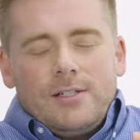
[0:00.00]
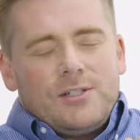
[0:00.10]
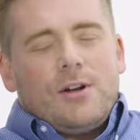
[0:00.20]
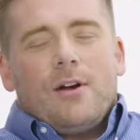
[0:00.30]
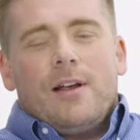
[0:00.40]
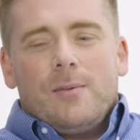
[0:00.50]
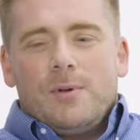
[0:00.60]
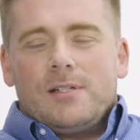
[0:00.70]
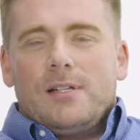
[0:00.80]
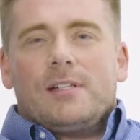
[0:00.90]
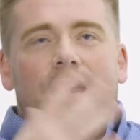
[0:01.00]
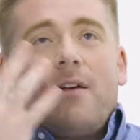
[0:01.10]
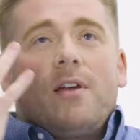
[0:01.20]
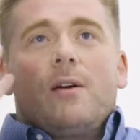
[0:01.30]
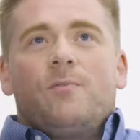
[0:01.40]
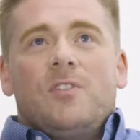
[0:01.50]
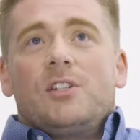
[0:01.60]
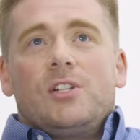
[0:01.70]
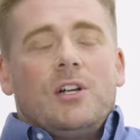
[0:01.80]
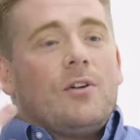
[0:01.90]
Starting a business, having a
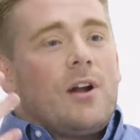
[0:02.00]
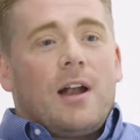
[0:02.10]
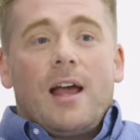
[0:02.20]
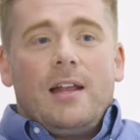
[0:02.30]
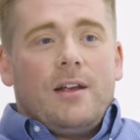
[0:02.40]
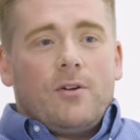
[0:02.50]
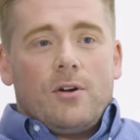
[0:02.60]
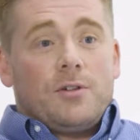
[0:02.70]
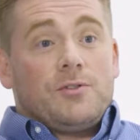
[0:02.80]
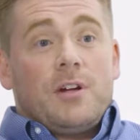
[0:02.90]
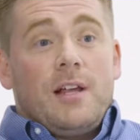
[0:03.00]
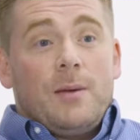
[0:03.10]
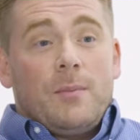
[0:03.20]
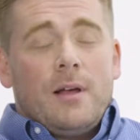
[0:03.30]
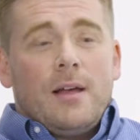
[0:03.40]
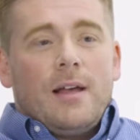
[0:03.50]
vision or an idea or a dream.